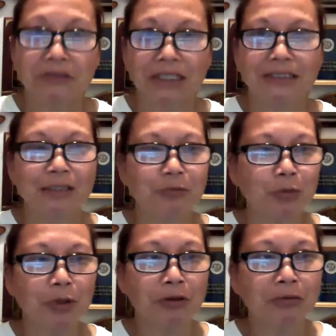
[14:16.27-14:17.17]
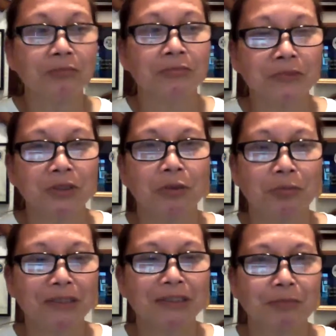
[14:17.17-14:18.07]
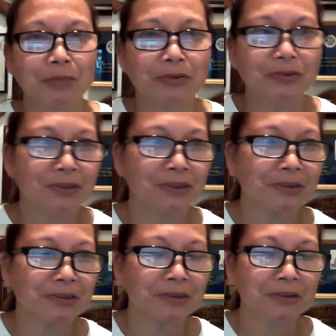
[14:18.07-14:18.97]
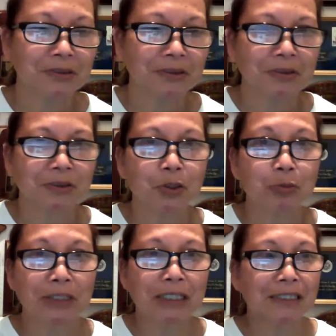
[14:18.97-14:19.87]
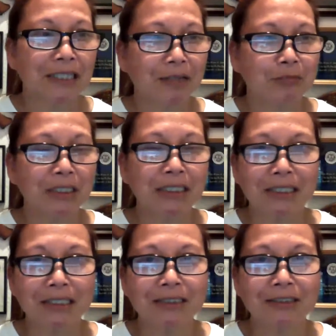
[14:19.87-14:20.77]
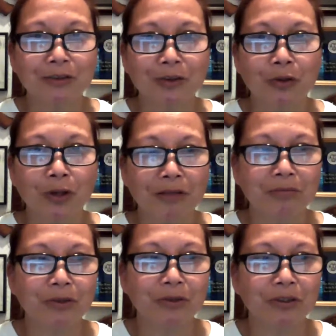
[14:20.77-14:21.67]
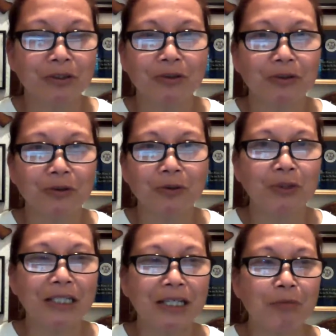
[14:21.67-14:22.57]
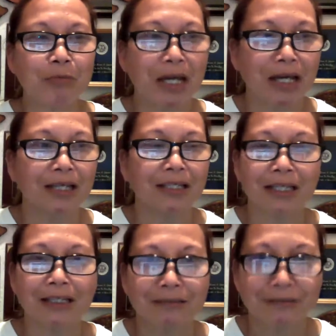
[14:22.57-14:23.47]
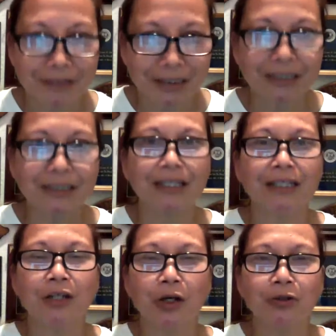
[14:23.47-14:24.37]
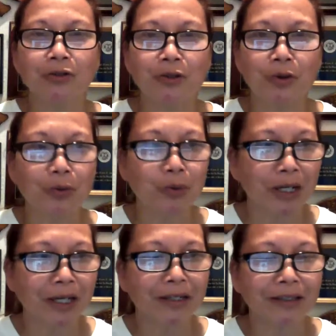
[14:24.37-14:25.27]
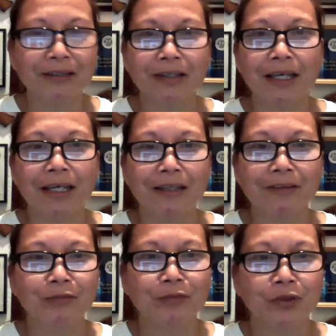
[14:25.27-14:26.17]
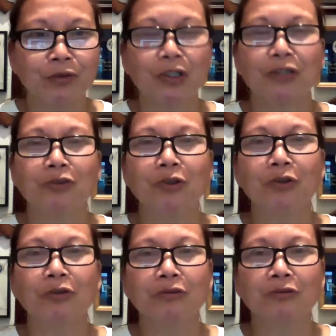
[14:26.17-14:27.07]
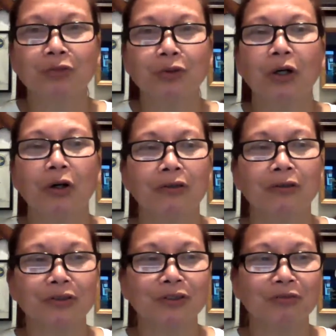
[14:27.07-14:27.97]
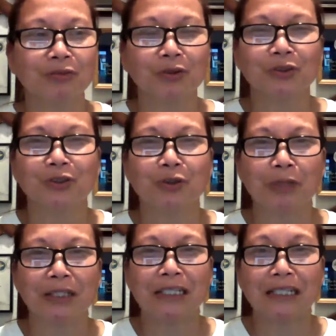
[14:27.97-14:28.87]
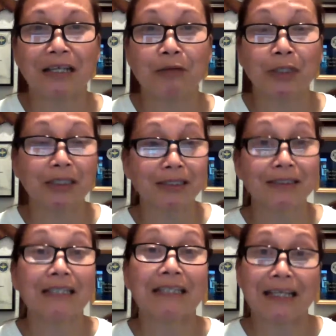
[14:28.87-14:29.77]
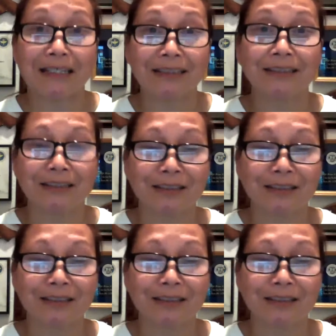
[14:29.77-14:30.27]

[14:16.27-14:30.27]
they eat some of our vegetables. So by the time my niece or whoever, already get mad and let the goat go away and try to look for the owners, of course, nobody claim until the night,